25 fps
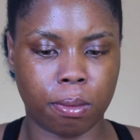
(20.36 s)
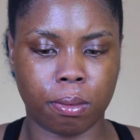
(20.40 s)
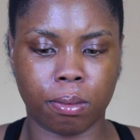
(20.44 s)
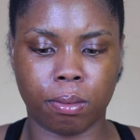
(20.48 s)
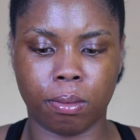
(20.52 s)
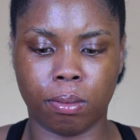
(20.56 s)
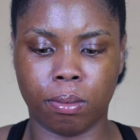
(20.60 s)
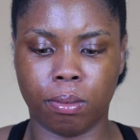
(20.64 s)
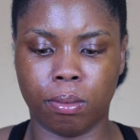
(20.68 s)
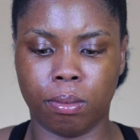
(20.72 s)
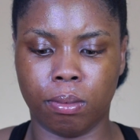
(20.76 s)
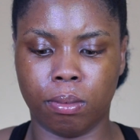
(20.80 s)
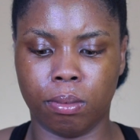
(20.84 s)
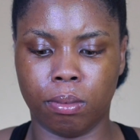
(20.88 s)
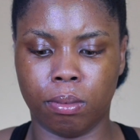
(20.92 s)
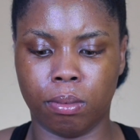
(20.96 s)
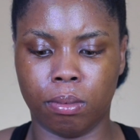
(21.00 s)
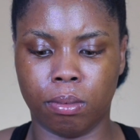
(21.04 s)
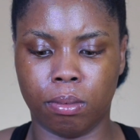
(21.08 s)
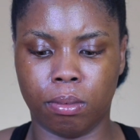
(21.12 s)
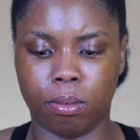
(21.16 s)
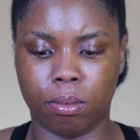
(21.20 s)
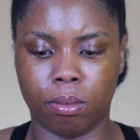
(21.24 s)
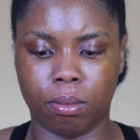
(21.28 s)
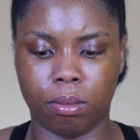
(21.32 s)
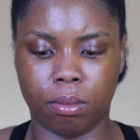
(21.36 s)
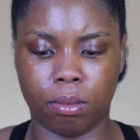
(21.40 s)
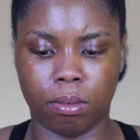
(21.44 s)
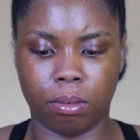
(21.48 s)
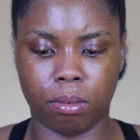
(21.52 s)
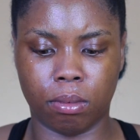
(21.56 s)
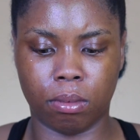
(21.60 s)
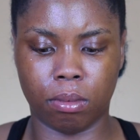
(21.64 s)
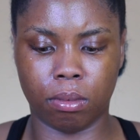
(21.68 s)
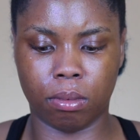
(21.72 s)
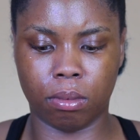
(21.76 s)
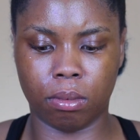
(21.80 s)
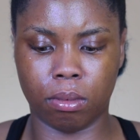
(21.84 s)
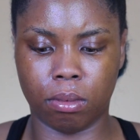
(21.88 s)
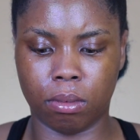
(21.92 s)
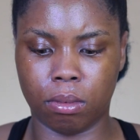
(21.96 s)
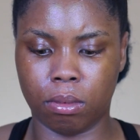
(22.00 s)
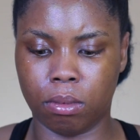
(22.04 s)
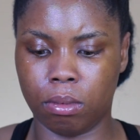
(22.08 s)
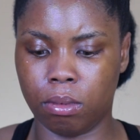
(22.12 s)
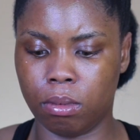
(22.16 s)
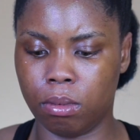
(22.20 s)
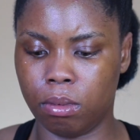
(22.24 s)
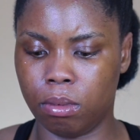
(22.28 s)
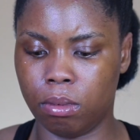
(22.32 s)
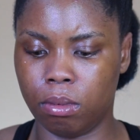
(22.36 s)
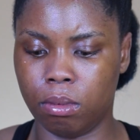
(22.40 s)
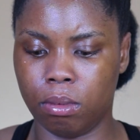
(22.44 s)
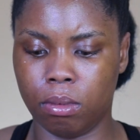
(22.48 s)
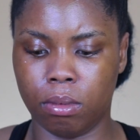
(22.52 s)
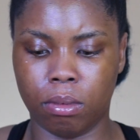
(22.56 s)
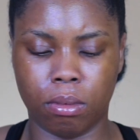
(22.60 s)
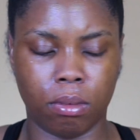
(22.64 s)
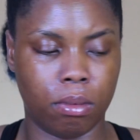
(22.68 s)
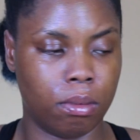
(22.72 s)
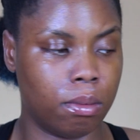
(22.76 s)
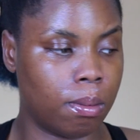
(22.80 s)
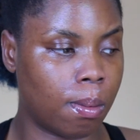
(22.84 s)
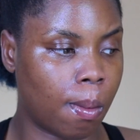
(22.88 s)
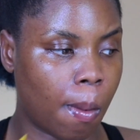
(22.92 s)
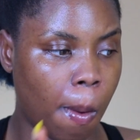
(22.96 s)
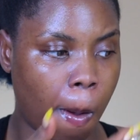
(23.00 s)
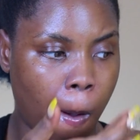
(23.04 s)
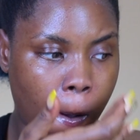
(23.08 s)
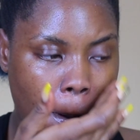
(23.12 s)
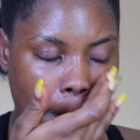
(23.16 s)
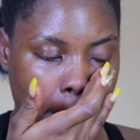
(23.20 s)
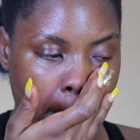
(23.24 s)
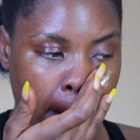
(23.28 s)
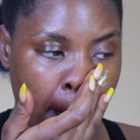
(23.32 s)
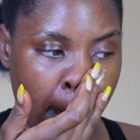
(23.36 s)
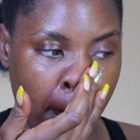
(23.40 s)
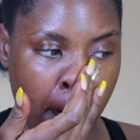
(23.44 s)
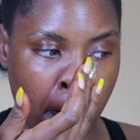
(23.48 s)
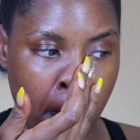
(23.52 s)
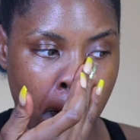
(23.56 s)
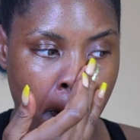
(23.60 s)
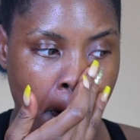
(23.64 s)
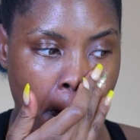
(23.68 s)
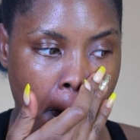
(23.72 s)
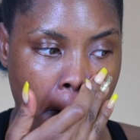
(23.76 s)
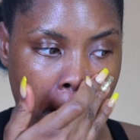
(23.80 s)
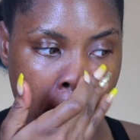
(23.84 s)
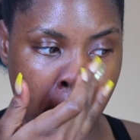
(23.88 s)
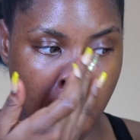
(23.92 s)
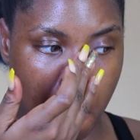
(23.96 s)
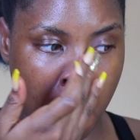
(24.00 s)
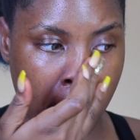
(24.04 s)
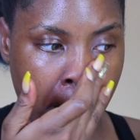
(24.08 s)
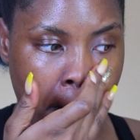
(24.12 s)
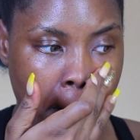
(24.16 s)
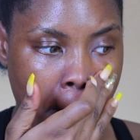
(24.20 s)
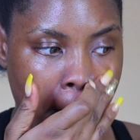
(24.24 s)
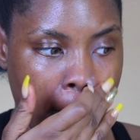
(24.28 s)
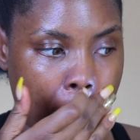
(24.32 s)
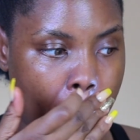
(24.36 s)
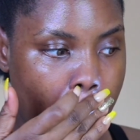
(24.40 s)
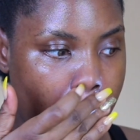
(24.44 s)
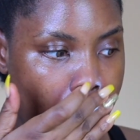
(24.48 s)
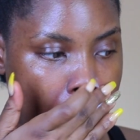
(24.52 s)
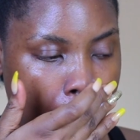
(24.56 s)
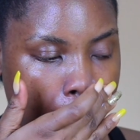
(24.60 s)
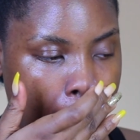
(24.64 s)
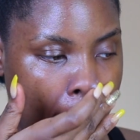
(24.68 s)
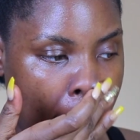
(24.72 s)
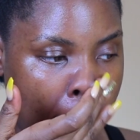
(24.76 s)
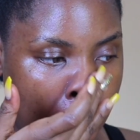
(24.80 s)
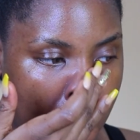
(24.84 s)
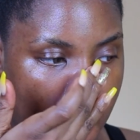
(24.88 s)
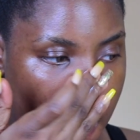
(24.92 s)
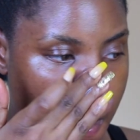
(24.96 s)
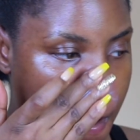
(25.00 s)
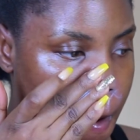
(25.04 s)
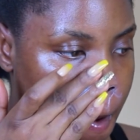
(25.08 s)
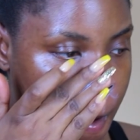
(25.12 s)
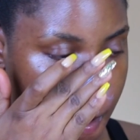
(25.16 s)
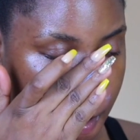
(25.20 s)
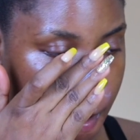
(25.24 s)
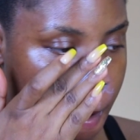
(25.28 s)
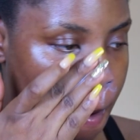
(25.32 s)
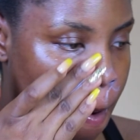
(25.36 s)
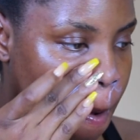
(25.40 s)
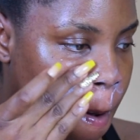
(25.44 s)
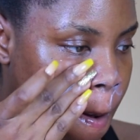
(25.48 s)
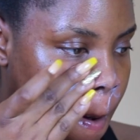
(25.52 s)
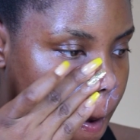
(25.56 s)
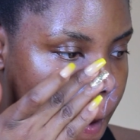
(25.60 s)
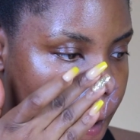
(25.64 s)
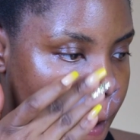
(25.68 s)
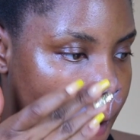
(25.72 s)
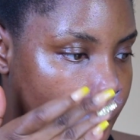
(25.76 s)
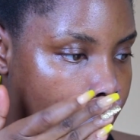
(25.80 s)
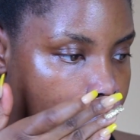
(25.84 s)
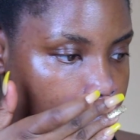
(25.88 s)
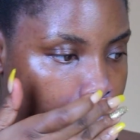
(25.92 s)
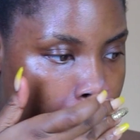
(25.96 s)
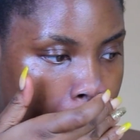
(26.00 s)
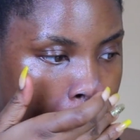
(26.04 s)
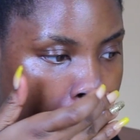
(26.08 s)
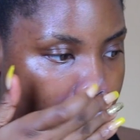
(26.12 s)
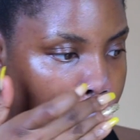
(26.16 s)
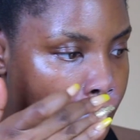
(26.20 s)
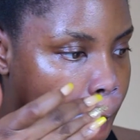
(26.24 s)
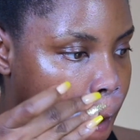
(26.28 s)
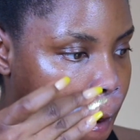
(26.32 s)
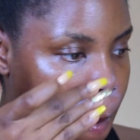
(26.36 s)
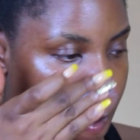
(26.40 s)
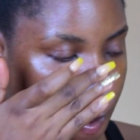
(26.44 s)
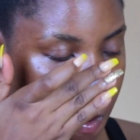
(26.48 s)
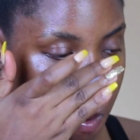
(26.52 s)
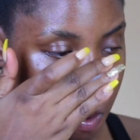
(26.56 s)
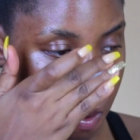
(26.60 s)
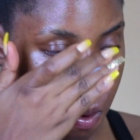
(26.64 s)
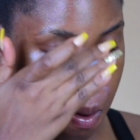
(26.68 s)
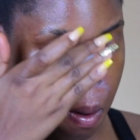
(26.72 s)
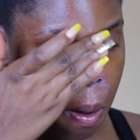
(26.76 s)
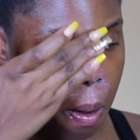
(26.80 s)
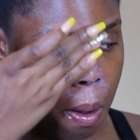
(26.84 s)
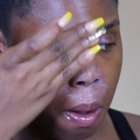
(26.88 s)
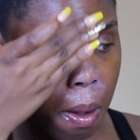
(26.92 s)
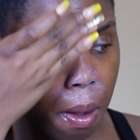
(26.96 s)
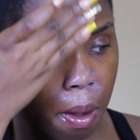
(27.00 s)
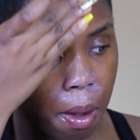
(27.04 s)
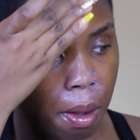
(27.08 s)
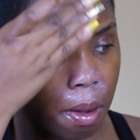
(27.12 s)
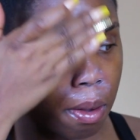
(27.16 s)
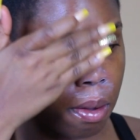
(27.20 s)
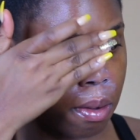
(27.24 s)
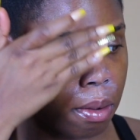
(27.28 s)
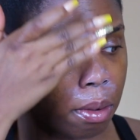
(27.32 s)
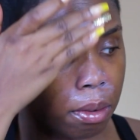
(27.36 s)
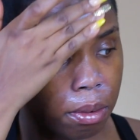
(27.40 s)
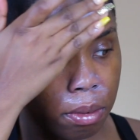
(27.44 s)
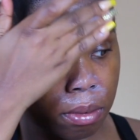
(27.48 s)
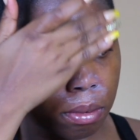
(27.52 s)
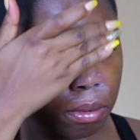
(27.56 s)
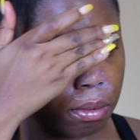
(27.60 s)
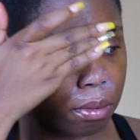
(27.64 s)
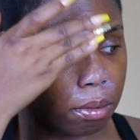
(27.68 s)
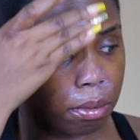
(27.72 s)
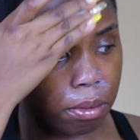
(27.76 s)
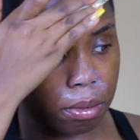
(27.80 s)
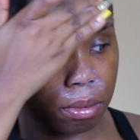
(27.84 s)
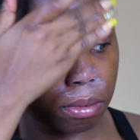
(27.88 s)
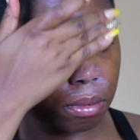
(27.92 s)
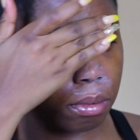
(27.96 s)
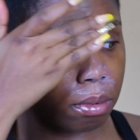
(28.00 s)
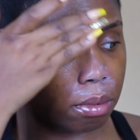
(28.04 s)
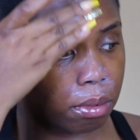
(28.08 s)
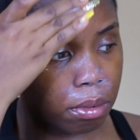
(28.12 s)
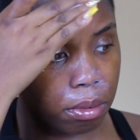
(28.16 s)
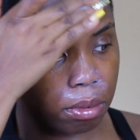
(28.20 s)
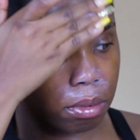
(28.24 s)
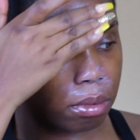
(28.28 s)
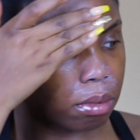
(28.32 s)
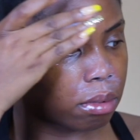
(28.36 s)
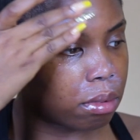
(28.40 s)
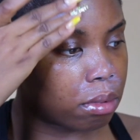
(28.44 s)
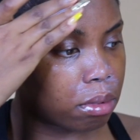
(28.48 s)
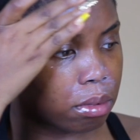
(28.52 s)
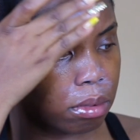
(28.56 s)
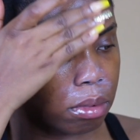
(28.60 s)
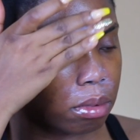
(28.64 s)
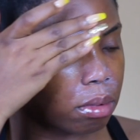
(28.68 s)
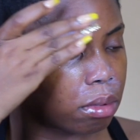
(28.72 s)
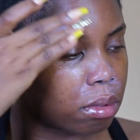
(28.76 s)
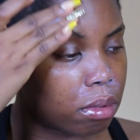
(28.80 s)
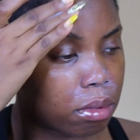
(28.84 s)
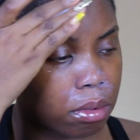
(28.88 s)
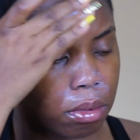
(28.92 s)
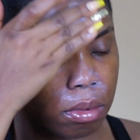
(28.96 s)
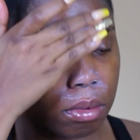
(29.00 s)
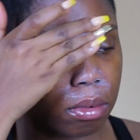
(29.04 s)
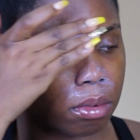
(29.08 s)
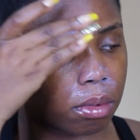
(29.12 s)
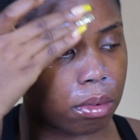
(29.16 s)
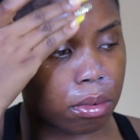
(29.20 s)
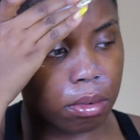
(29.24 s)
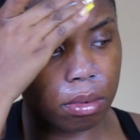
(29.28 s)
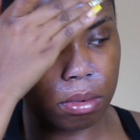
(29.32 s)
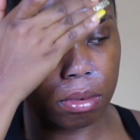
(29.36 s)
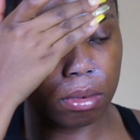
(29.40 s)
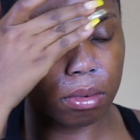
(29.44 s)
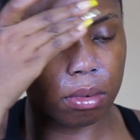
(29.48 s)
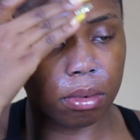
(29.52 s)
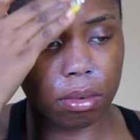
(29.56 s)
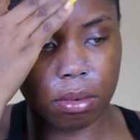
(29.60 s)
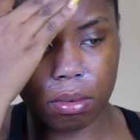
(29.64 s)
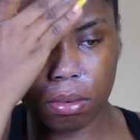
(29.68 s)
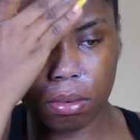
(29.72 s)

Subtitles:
I'm sorry there's no intro in this video. I kind of filmed it on a whim, so I didn't really plan the intro and outro as well. So enjoy, guys.